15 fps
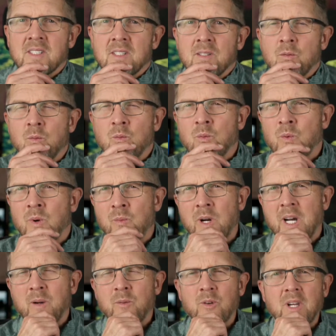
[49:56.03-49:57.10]

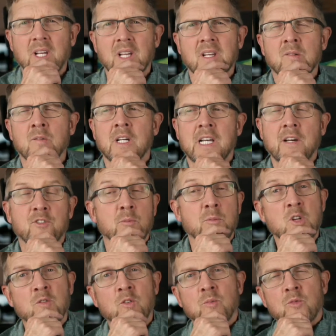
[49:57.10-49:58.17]
Why wouldn't he? Well, he'd have to
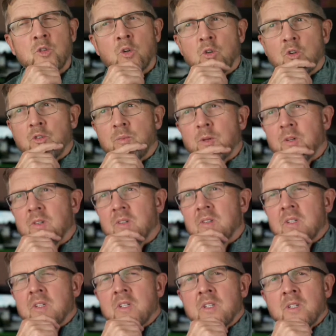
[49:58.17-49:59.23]
move up north, but
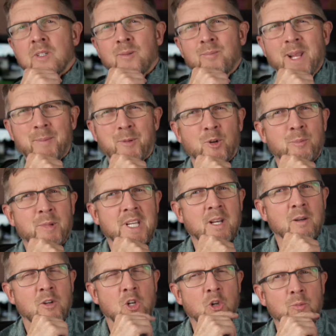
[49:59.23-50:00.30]
Blackpool are a
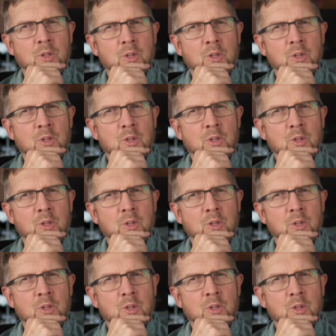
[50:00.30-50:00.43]
bigger club than